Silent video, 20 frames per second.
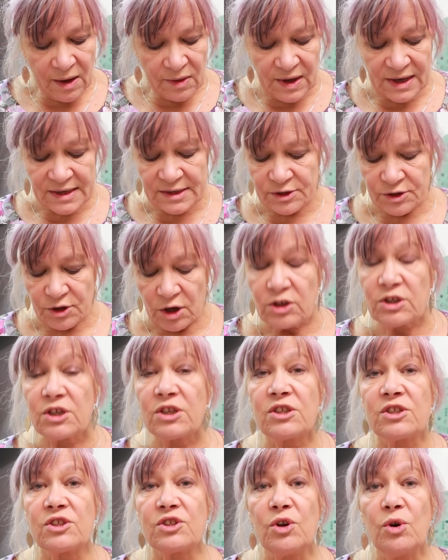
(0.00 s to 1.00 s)
There's not
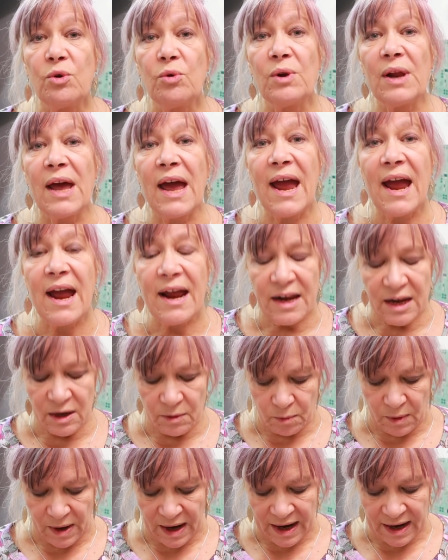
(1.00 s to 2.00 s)
a soul
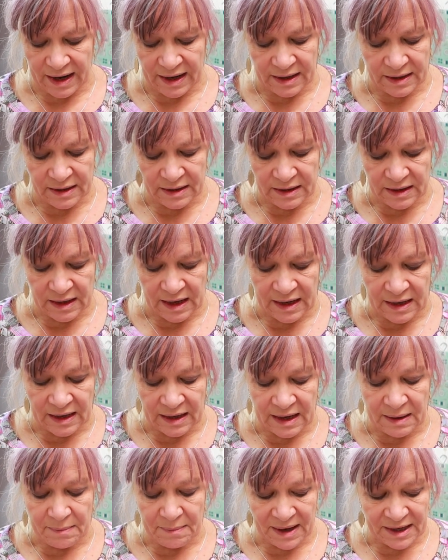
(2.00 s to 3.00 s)
anywhere
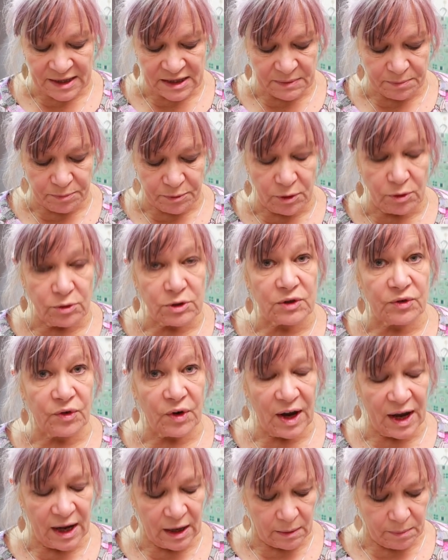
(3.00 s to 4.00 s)
he might approach
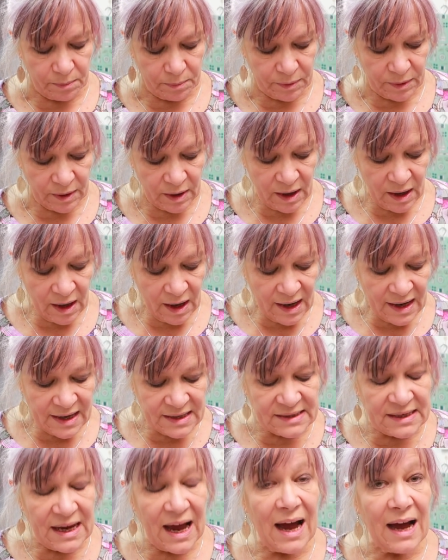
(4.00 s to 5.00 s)
for help.
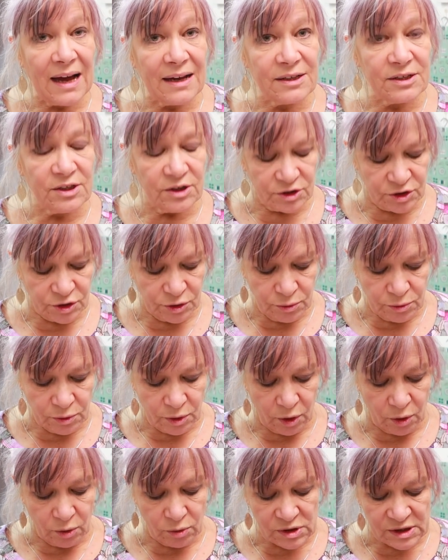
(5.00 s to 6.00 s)
His hands are too
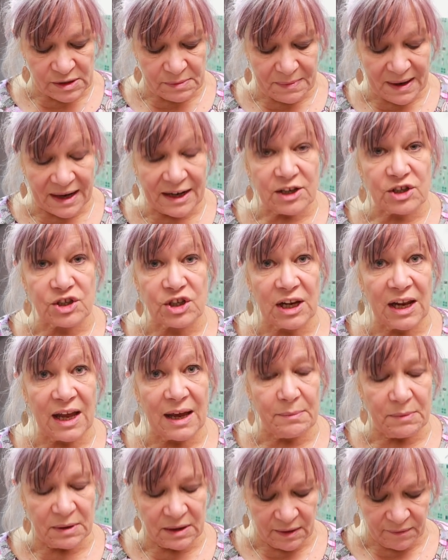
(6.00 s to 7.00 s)
cold to manage
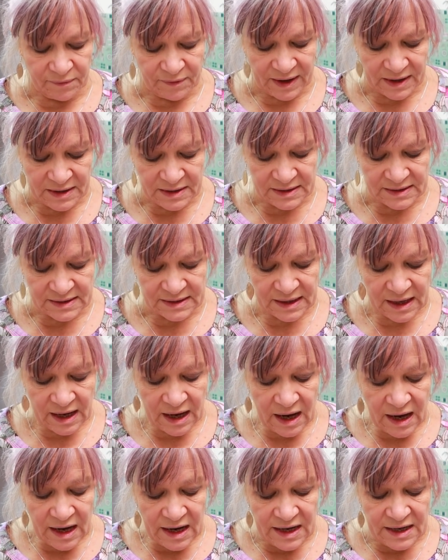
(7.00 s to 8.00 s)
climbing the fence.
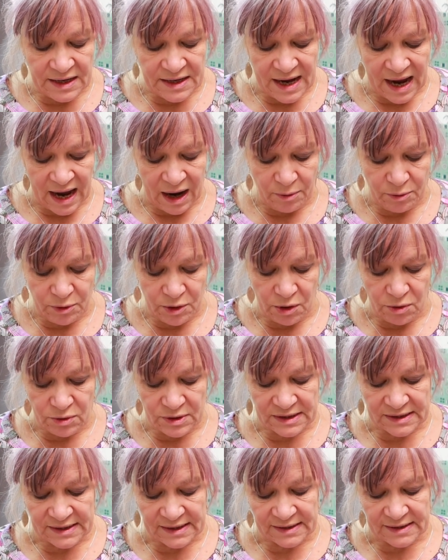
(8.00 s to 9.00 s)
He now
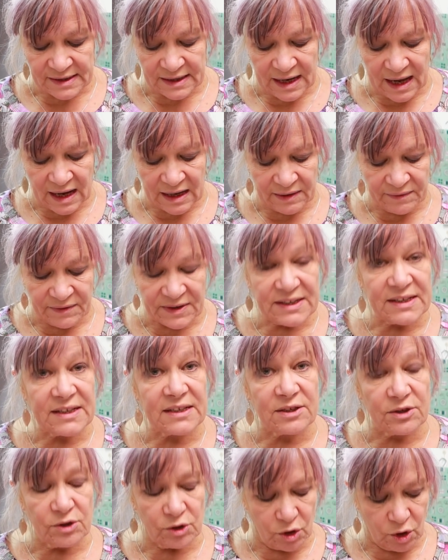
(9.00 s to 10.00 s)
notices the lack of a
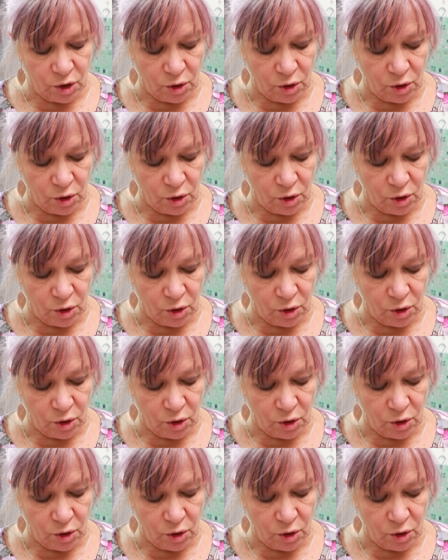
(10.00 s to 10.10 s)
decent